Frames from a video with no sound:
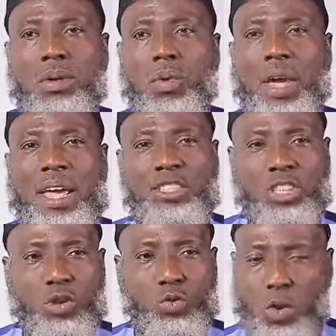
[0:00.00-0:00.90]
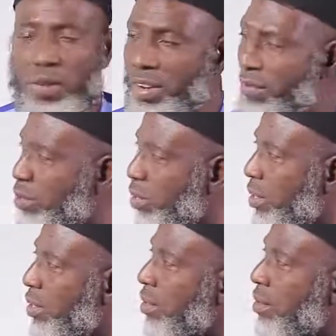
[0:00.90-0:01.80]
we intend to cover the
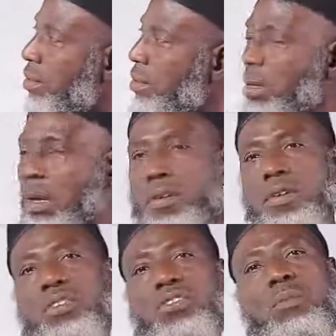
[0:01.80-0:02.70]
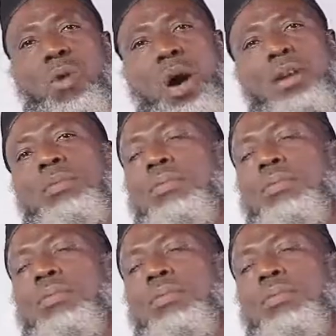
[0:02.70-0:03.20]
following areas. Number one,